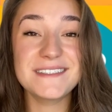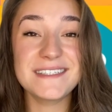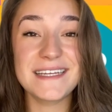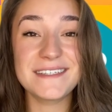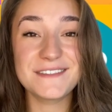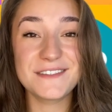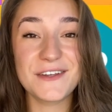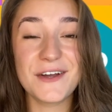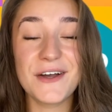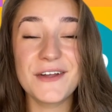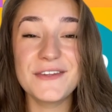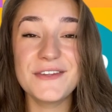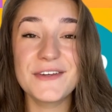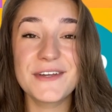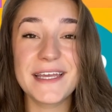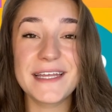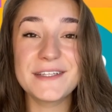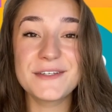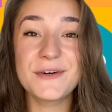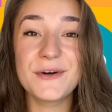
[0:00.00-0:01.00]
that's done, you
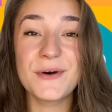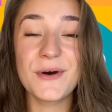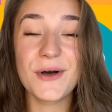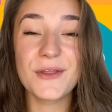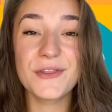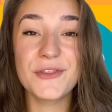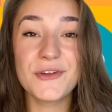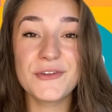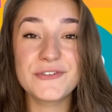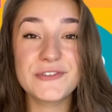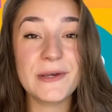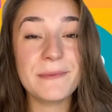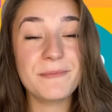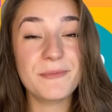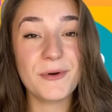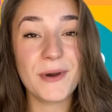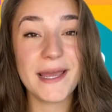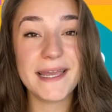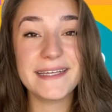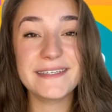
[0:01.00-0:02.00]
can go on the top
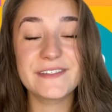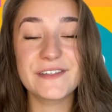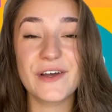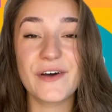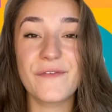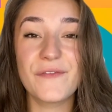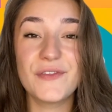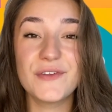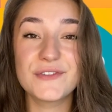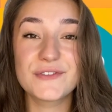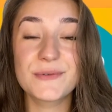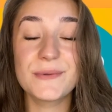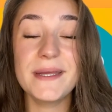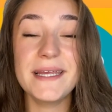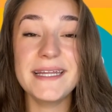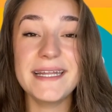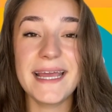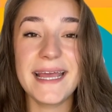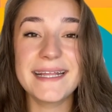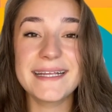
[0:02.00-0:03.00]
right of the
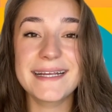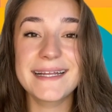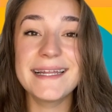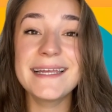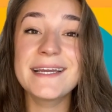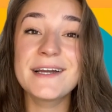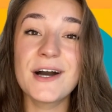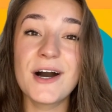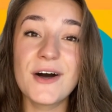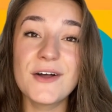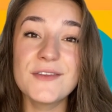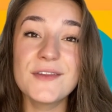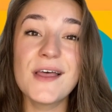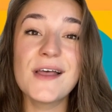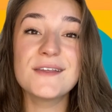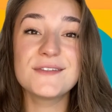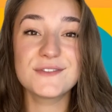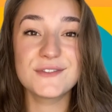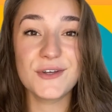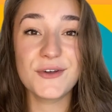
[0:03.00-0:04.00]
screen and click on
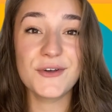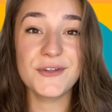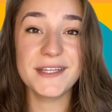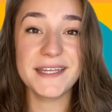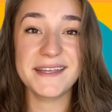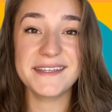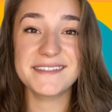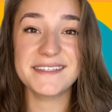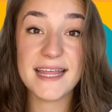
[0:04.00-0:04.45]
Se connecter.